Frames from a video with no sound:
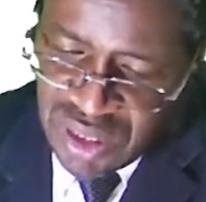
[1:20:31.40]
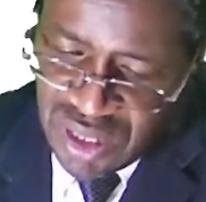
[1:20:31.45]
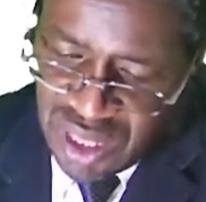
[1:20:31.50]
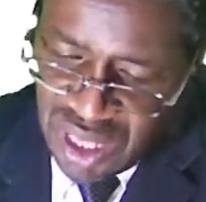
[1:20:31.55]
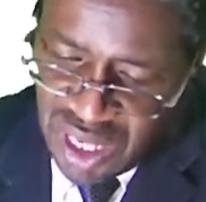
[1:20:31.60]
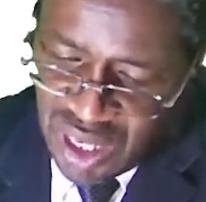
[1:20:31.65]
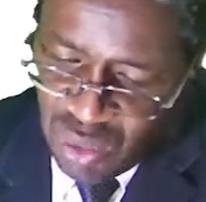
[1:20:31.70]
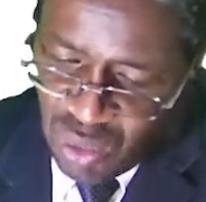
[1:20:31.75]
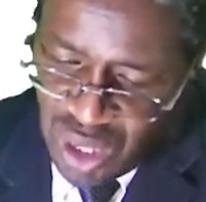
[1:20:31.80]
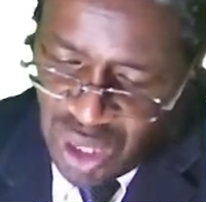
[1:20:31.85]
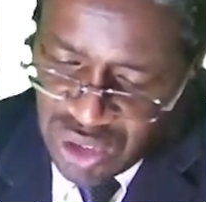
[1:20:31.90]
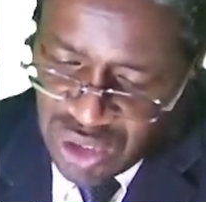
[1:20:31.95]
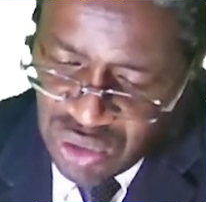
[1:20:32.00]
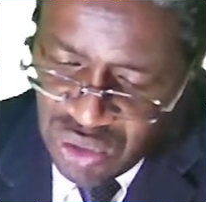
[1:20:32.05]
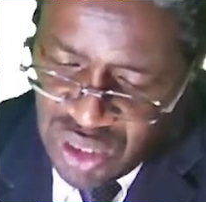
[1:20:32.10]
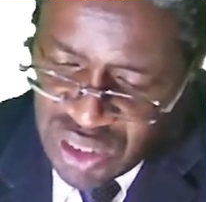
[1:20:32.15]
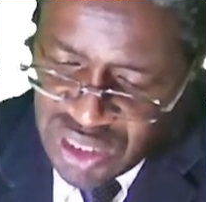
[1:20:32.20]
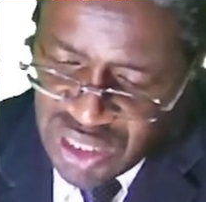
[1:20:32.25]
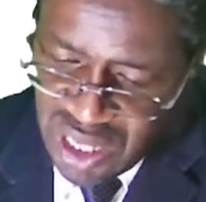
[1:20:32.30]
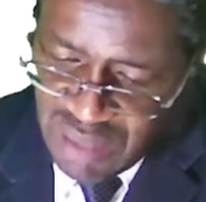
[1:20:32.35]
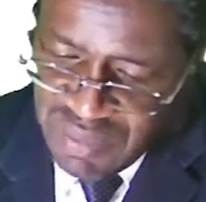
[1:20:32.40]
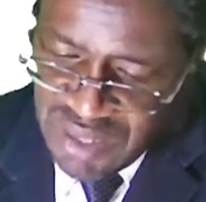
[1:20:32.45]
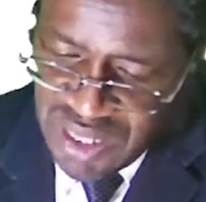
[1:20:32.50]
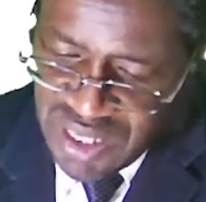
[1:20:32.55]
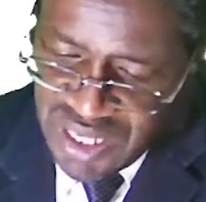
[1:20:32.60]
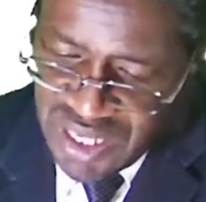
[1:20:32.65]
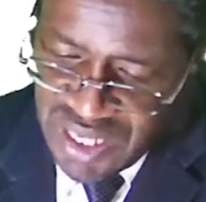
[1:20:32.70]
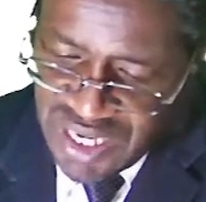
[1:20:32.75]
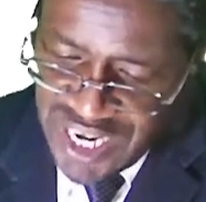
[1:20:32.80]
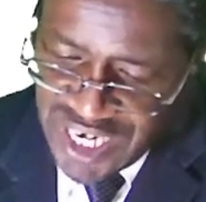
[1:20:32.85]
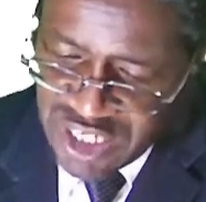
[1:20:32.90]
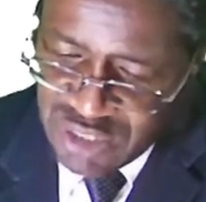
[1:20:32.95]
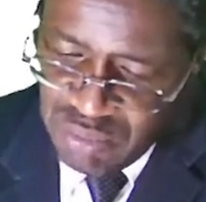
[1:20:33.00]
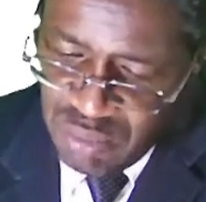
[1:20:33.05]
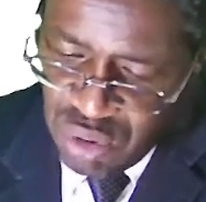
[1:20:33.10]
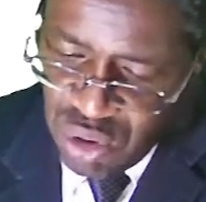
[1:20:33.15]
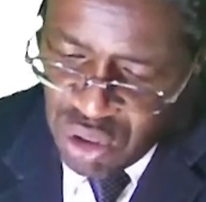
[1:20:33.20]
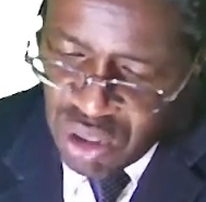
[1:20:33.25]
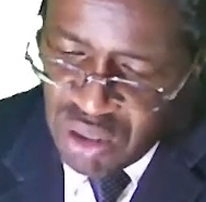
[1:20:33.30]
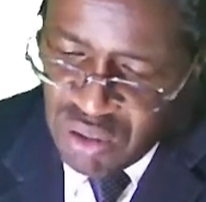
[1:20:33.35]
I want to determine the net
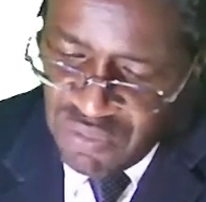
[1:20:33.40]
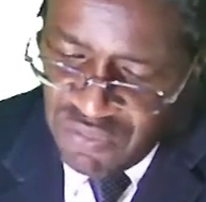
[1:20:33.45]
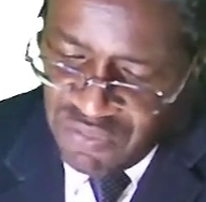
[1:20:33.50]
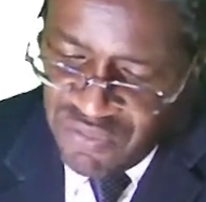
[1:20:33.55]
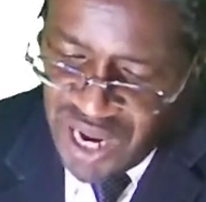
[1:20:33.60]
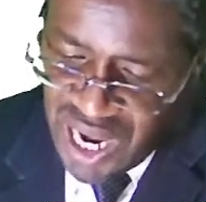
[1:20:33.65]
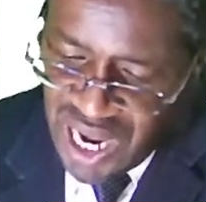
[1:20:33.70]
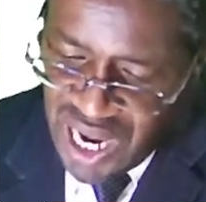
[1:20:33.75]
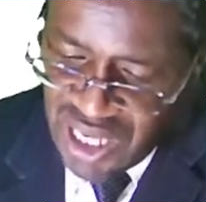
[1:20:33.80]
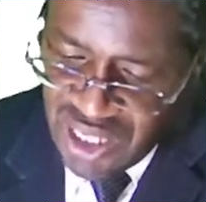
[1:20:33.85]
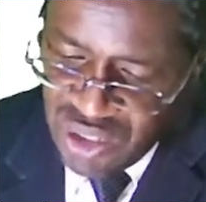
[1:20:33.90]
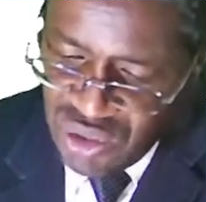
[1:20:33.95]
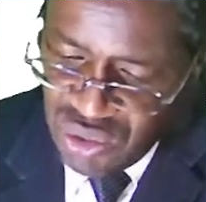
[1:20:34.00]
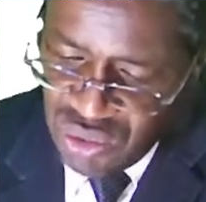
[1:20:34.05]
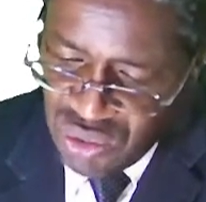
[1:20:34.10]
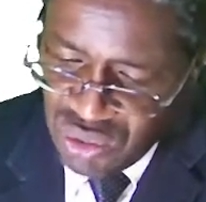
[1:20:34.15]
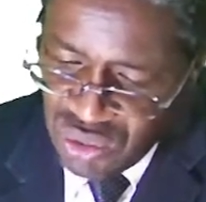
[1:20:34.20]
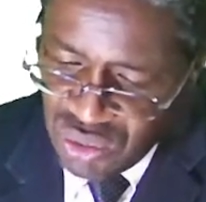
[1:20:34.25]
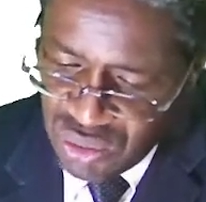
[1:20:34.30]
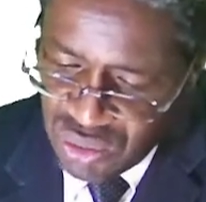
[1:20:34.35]
book value